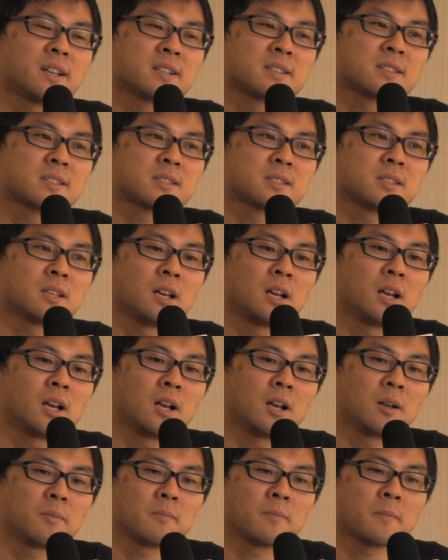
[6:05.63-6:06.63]
it's
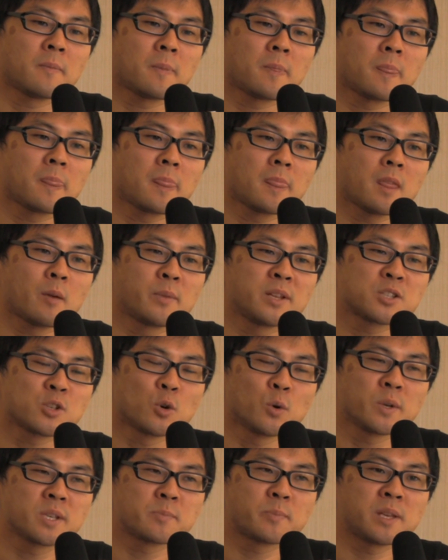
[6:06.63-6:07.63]
it's
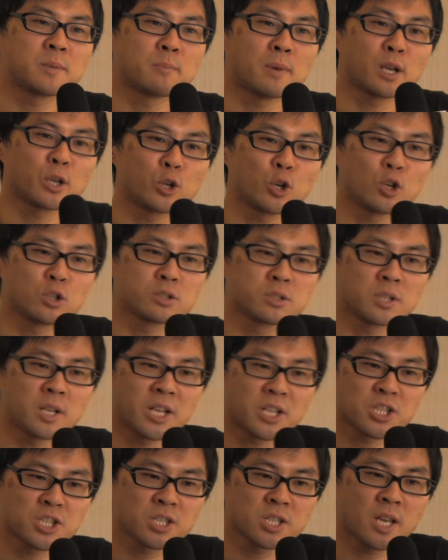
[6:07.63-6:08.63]
always been my goal to
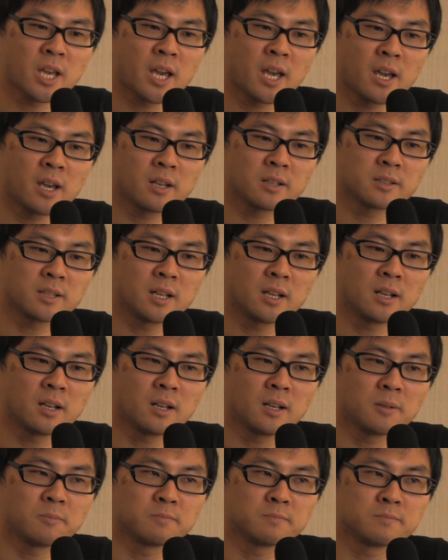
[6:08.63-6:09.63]
like share
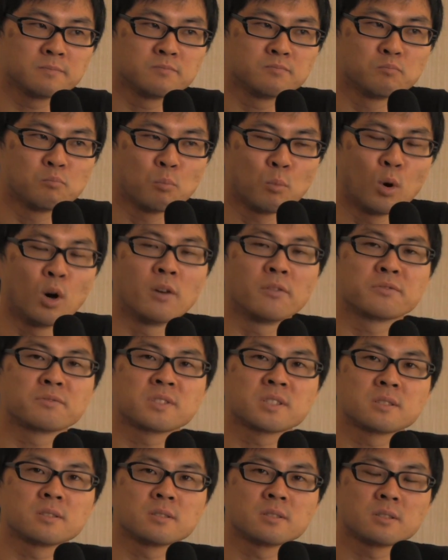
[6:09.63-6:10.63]
more of
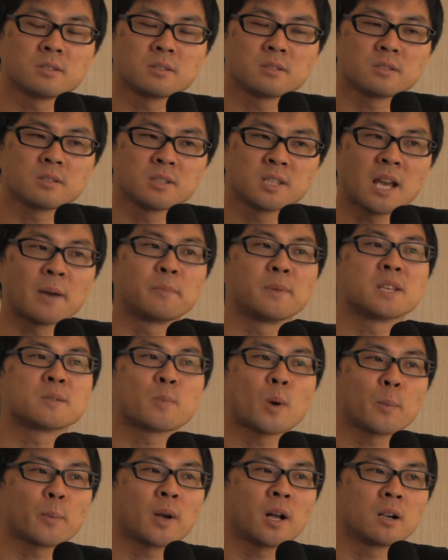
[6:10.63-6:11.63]
Japanese
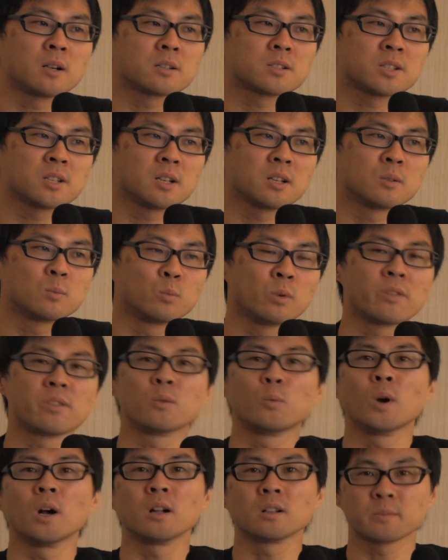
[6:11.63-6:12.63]
pop culture with
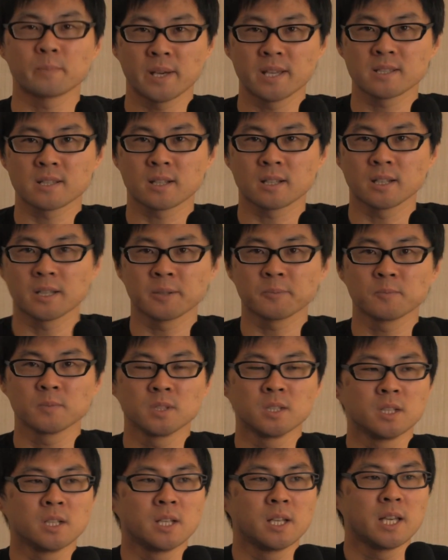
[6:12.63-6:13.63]
the world basically.
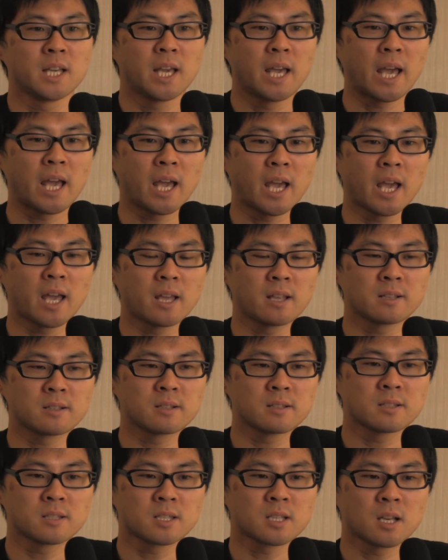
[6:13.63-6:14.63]

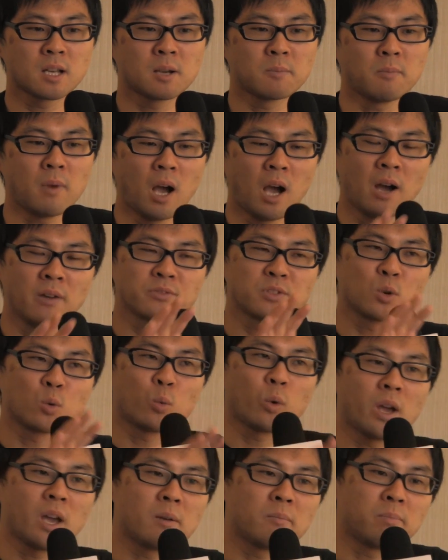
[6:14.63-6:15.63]
And after
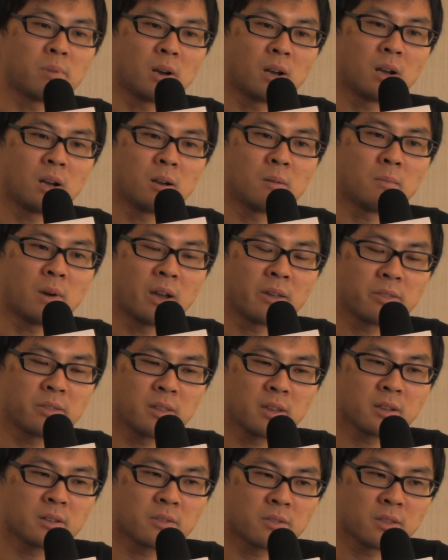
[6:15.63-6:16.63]
web, I
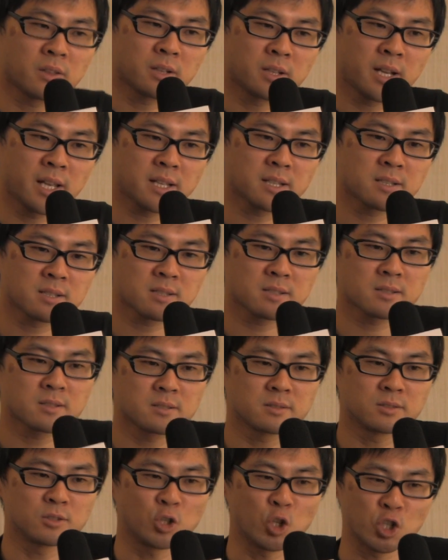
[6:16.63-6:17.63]
think the next
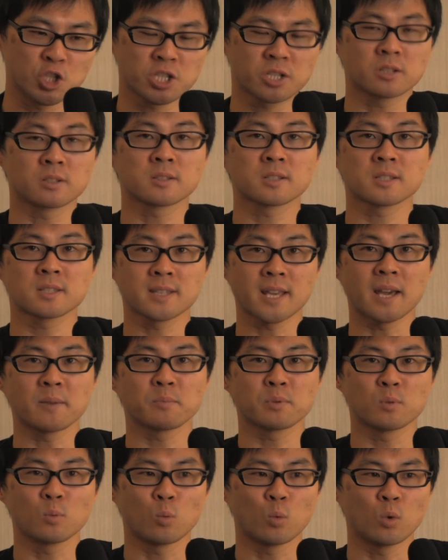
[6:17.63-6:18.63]
logical
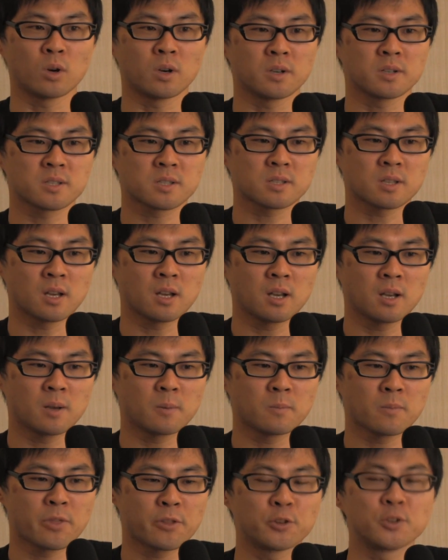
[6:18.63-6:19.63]
step was
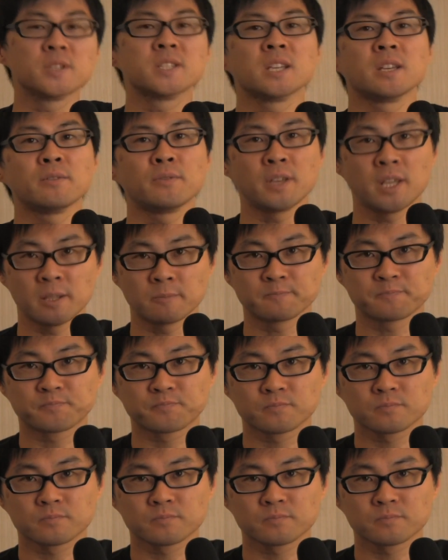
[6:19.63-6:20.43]
through TV.